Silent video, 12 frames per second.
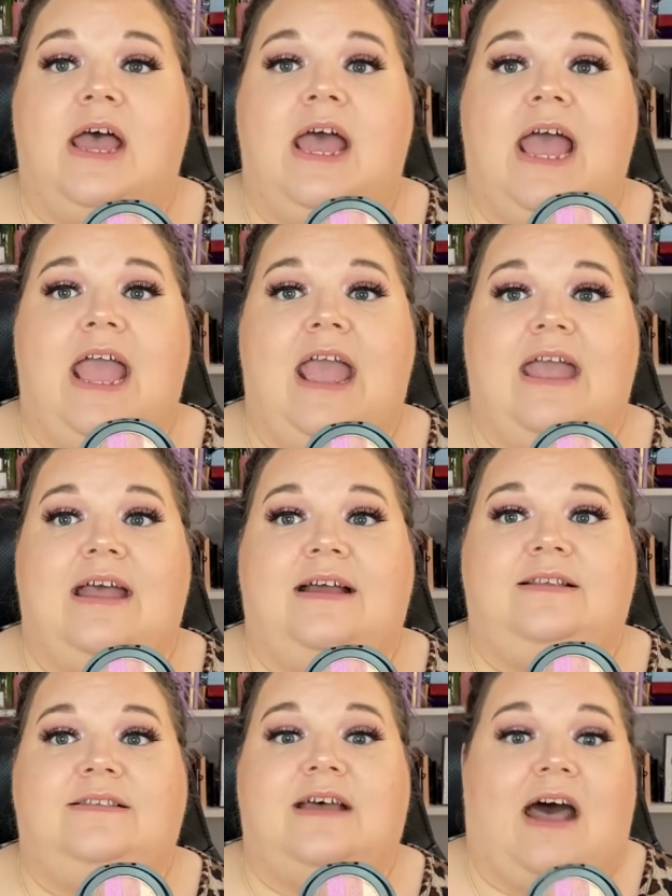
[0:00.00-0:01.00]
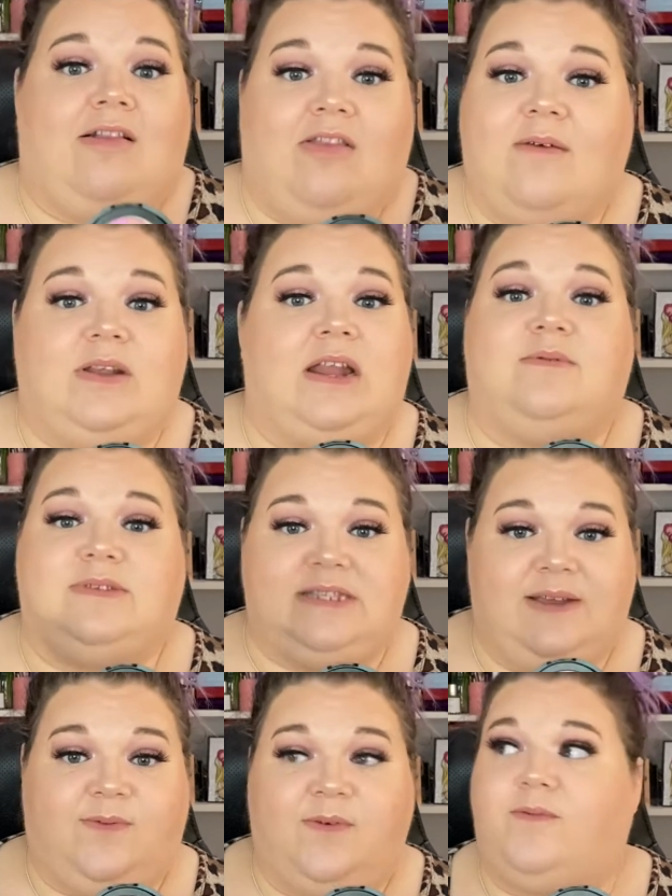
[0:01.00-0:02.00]
and I loved it. It was
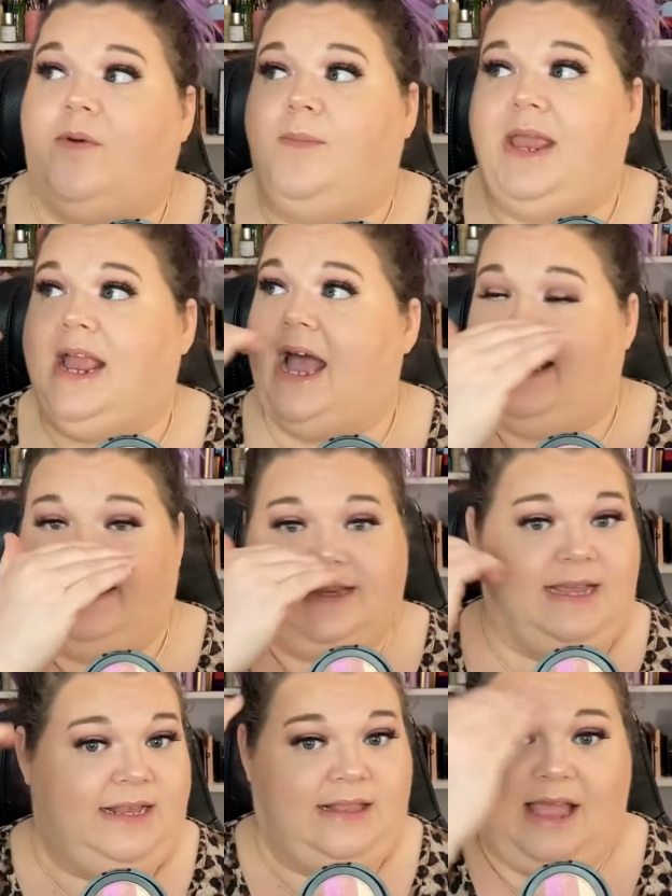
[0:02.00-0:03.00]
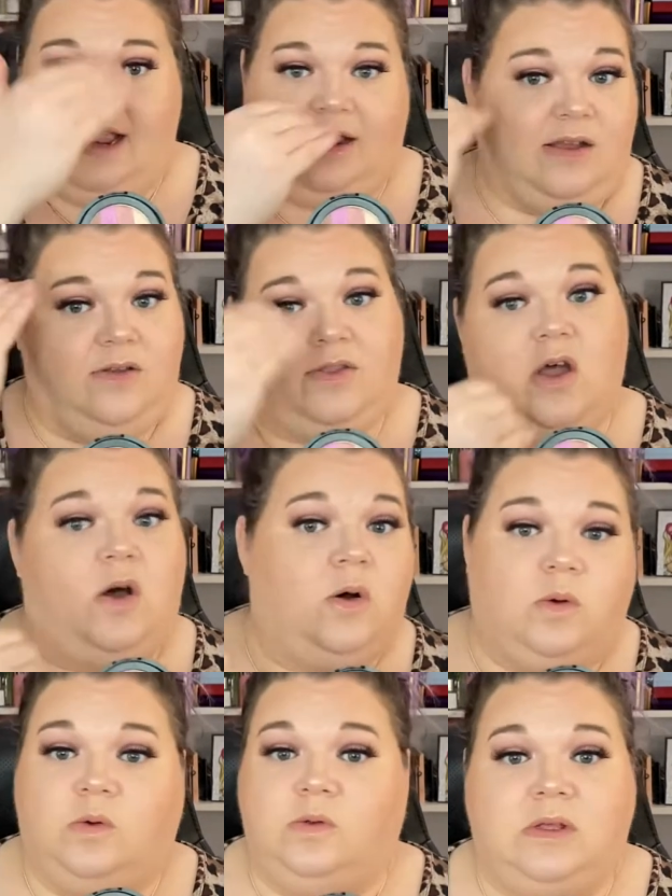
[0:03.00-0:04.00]
different for me. I did like the
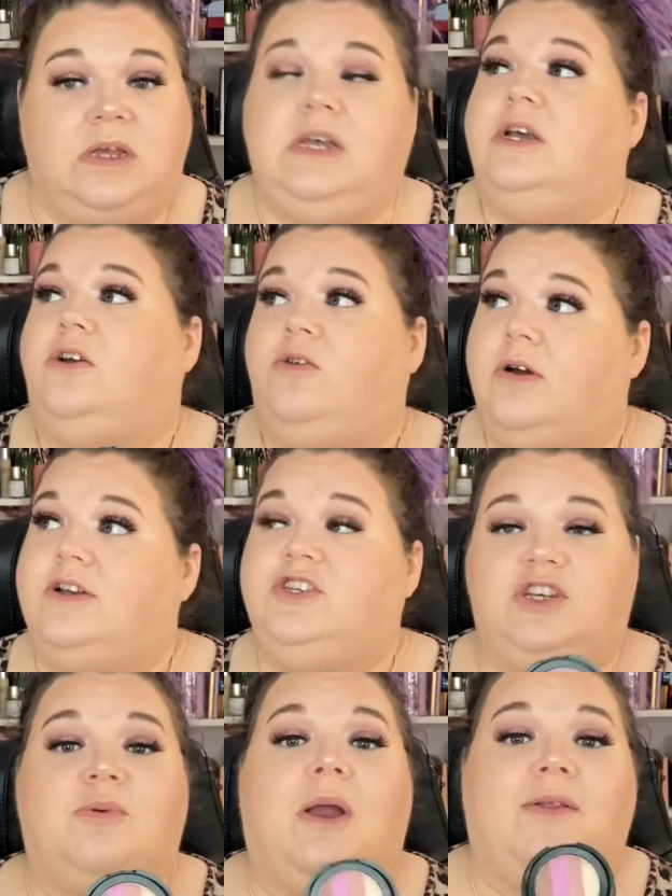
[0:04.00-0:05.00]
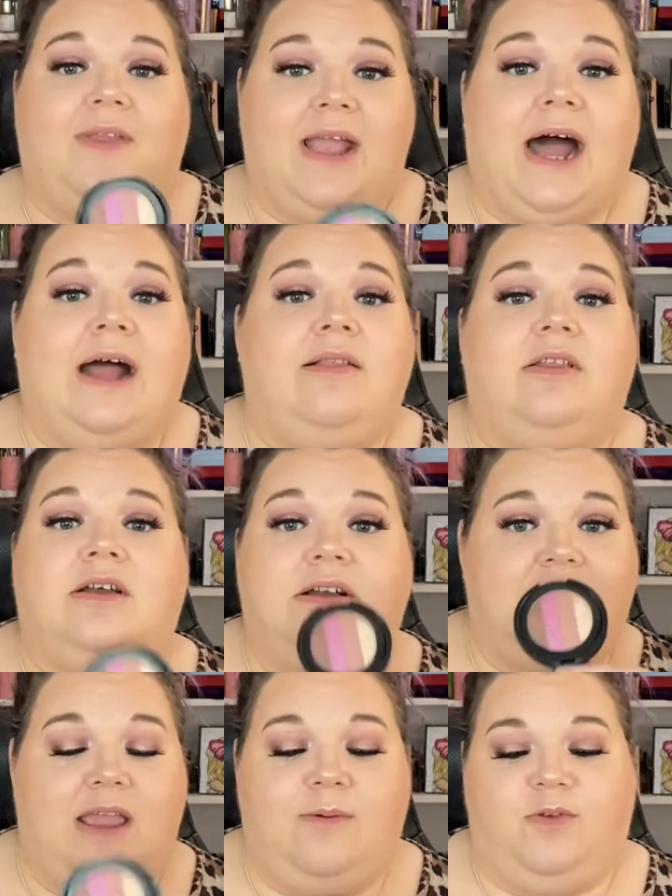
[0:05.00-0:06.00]
whole grungy around the eye look.
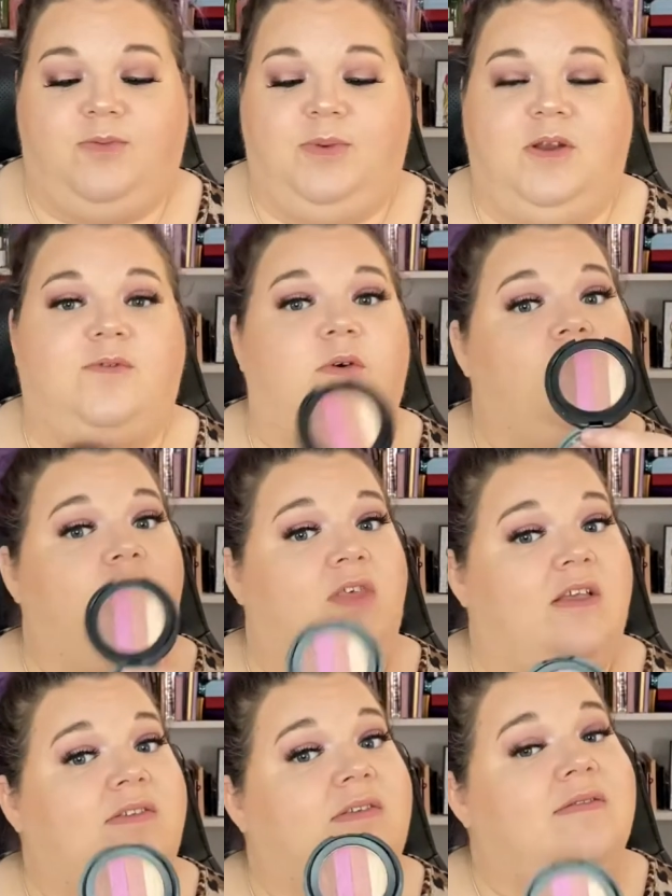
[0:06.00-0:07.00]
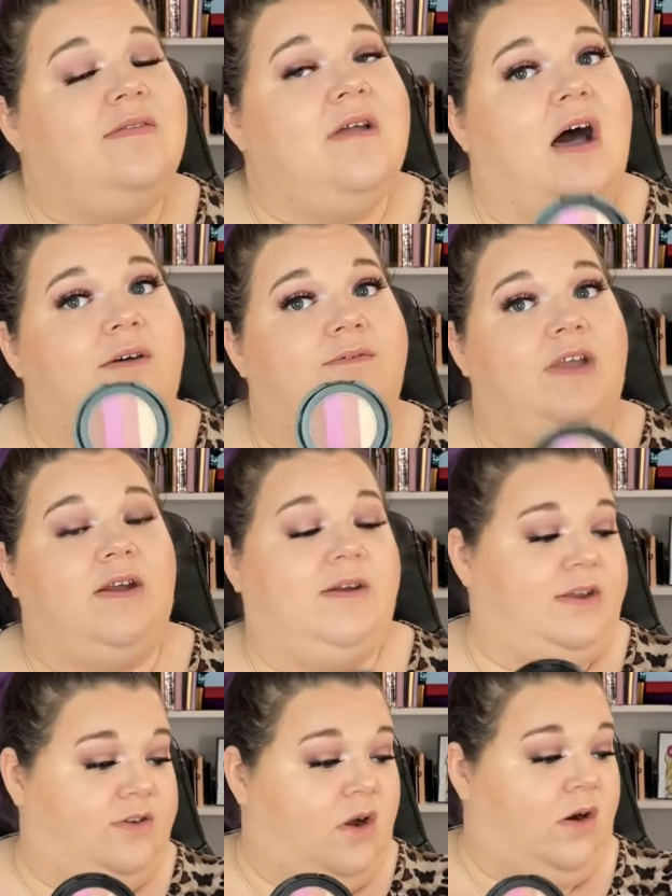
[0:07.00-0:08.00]
It was beautiful. This is not very
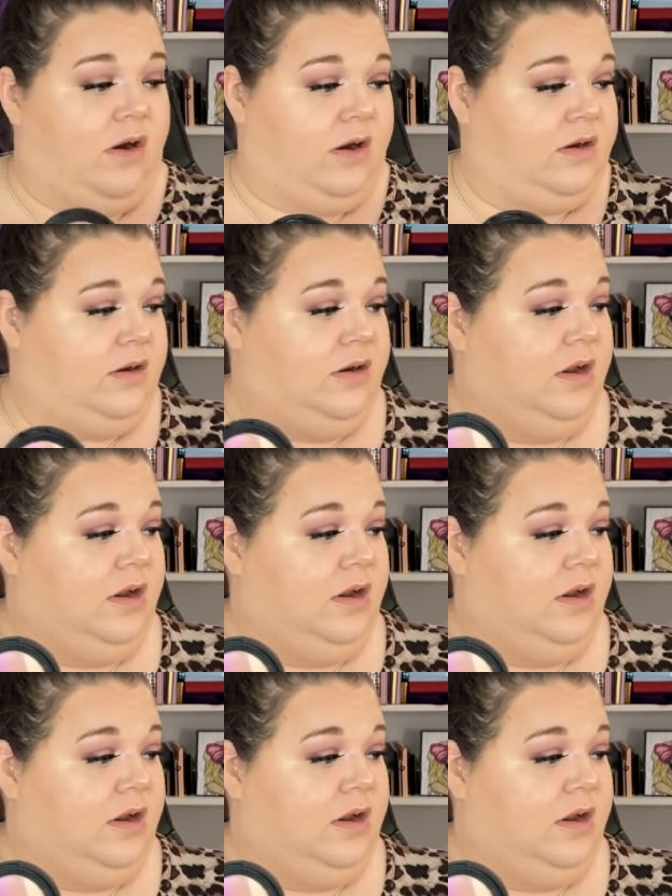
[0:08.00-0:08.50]
dark